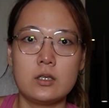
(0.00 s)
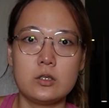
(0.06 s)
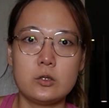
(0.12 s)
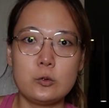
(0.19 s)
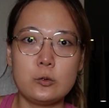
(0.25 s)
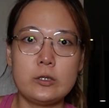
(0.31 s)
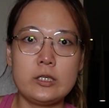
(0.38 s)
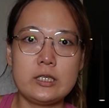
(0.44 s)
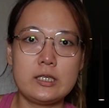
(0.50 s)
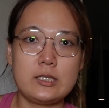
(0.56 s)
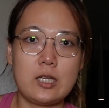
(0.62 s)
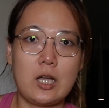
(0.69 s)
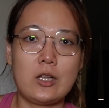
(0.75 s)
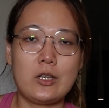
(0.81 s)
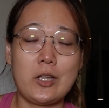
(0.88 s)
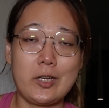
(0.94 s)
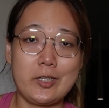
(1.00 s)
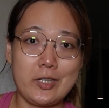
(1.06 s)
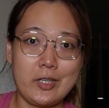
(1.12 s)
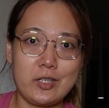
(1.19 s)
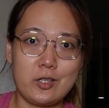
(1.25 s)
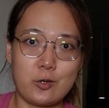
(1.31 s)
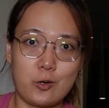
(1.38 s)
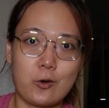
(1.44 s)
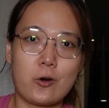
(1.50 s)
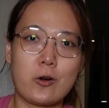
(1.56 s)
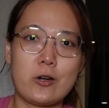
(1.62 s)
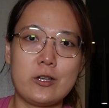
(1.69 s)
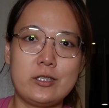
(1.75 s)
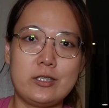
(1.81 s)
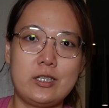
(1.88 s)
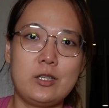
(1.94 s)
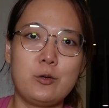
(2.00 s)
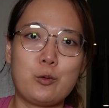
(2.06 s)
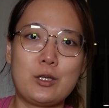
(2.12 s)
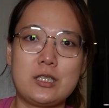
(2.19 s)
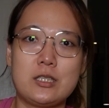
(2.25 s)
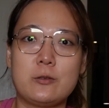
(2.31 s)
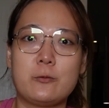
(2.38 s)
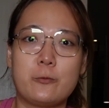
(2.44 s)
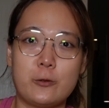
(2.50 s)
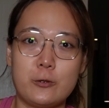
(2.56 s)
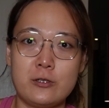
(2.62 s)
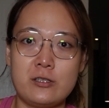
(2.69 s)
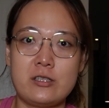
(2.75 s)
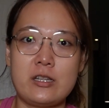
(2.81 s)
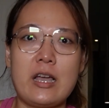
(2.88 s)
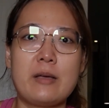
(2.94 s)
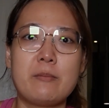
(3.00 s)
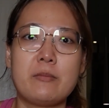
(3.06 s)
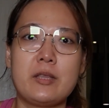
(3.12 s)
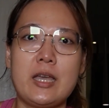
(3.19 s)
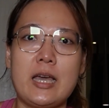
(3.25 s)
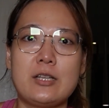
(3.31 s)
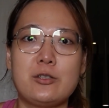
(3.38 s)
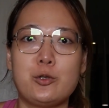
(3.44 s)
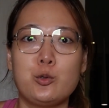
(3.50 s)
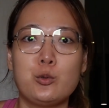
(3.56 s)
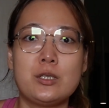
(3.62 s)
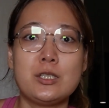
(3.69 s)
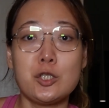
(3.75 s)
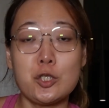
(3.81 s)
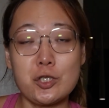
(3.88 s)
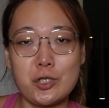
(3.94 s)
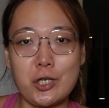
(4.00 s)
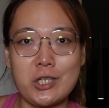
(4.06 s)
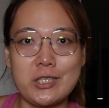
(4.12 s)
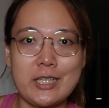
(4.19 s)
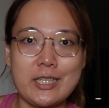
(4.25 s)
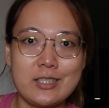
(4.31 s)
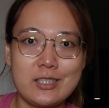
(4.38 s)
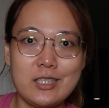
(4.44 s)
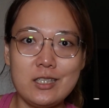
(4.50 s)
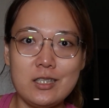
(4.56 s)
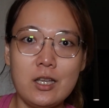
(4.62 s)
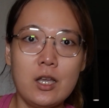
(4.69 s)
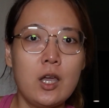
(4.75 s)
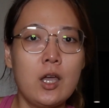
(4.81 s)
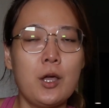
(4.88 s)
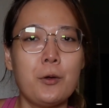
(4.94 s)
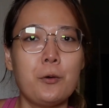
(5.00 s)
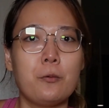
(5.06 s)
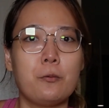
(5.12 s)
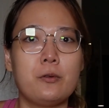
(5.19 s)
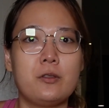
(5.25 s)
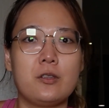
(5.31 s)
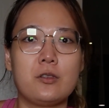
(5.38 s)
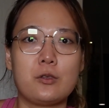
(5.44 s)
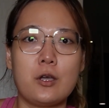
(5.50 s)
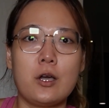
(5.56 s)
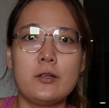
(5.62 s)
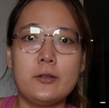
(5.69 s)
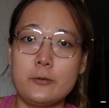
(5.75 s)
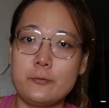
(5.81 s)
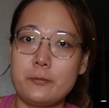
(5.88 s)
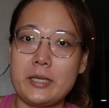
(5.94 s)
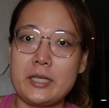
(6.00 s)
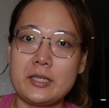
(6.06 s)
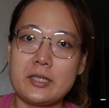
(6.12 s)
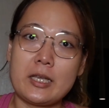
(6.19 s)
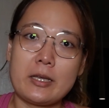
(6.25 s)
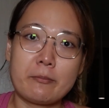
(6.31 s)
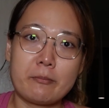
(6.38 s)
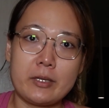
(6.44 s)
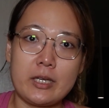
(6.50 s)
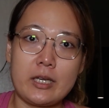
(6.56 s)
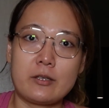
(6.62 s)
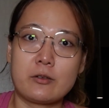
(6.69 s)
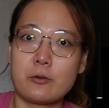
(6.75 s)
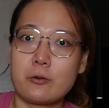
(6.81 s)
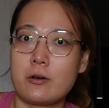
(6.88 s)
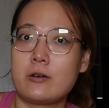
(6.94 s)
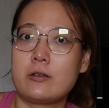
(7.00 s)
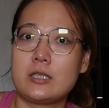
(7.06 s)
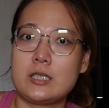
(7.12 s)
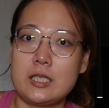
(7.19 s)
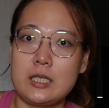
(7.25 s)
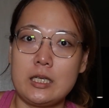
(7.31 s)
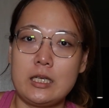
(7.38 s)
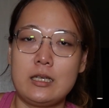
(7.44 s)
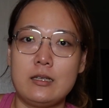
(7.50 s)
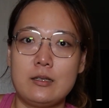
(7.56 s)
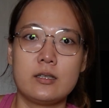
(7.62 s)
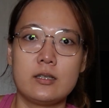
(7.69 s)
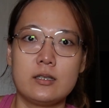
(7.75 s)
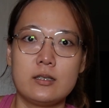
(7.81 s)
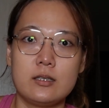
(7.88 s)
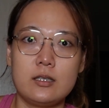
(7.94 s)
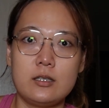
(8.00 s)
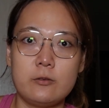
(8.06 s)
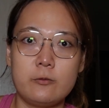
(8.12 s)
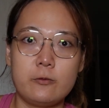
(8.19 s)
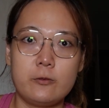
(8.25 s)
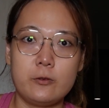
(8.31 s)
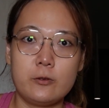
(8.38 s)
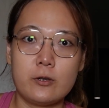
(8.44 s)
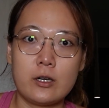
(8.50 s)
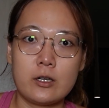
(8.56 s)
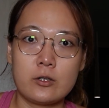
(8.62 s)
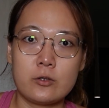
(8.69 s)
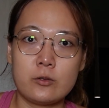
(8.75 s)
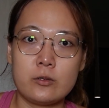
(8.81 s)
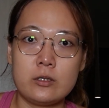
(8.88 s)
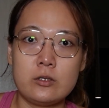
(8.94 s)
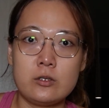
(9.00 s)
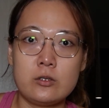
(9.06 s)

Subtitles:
During this online HIIT course, it was the first time that I truly disconnected with the thought of pandemic and quarantine. If you are going